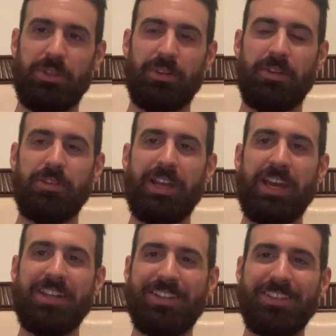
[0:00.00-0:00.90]

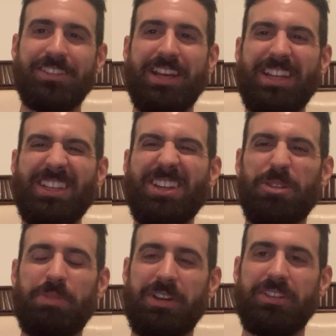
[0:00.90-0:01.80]
Okay, that
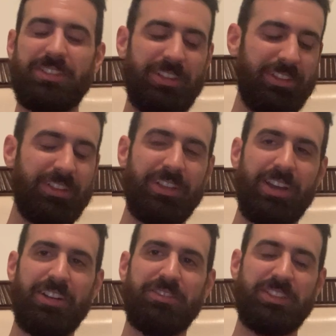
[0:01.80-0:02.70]
ear-piercing
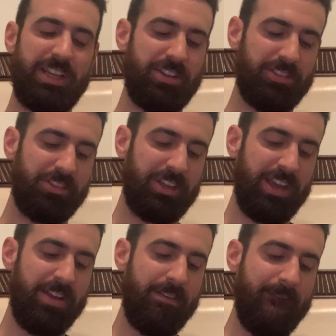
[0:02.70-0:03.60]
kind of sound.
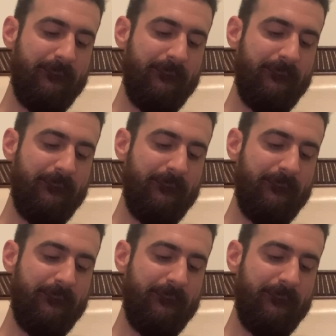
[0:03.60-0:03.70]
Okay,